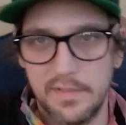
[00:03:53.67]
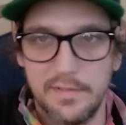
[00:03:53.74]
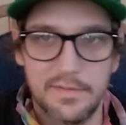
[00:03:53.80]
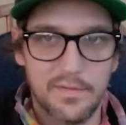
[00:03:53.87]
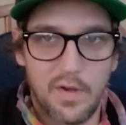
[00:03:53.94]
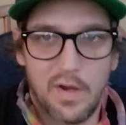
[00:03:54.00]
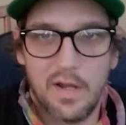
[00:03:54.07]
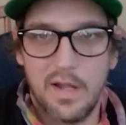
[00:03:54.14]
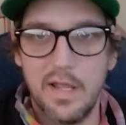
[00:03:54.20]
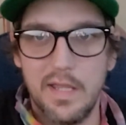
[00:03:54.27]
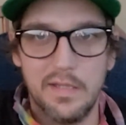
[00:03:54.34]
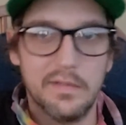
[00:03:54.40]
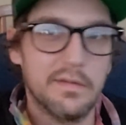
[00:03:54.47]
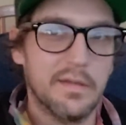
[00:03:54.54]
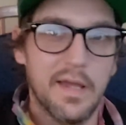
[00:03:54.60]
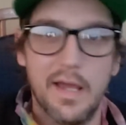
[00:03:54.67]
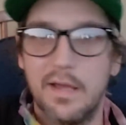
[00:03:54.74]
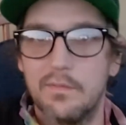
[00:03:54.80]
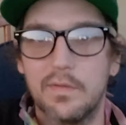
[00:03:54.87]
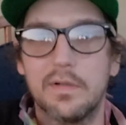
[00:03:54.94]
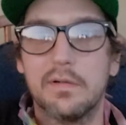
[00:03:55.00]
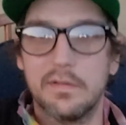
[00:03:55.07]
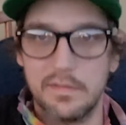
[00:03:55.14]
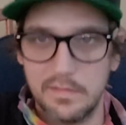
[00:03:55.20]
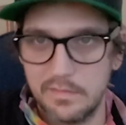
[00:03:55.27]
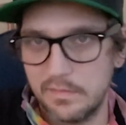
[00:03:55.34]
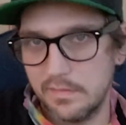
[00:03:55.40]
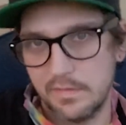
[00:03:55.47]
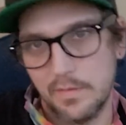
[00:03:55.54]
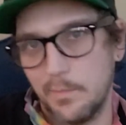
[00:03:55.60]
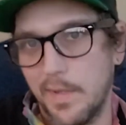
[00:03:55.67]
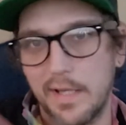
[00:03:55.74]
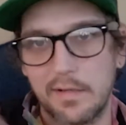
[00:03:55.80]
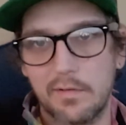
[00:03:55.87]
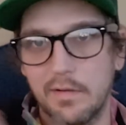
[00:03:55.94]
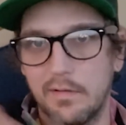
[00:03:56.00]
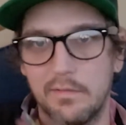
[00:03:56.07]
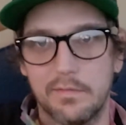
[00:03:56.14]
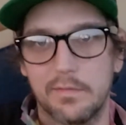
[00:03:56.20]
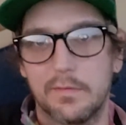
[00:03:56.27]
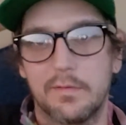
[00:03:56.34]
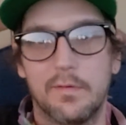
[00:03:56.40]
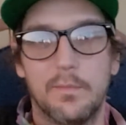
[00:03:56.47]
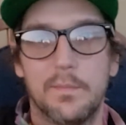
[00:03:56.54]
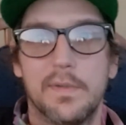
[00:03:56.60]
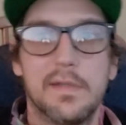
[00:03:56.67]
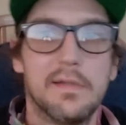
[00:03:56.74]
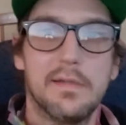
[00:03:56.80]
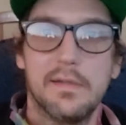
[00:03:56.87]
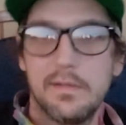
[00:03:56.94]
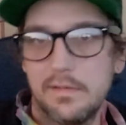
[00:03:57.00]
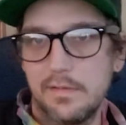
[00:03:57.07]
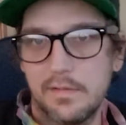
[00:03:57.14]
it's alright to have on in the background or something,